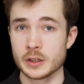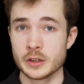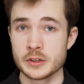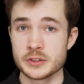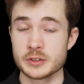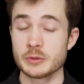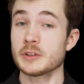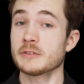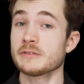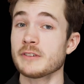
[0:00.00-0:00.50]

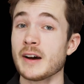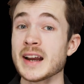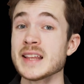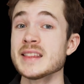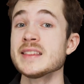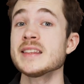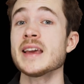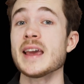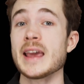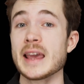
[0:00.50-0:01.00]
So to
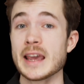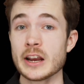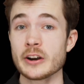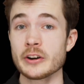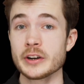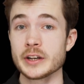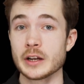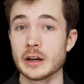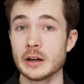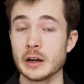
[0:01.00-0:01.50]
find the
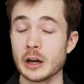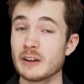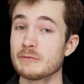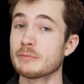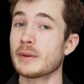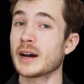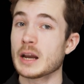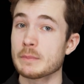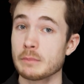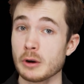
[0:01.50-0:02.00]
area of
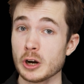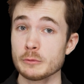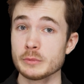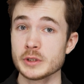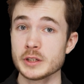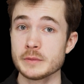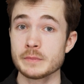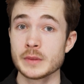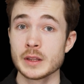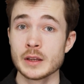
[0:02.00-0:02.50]
my
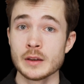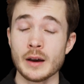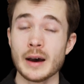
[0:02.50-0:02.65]
apartment,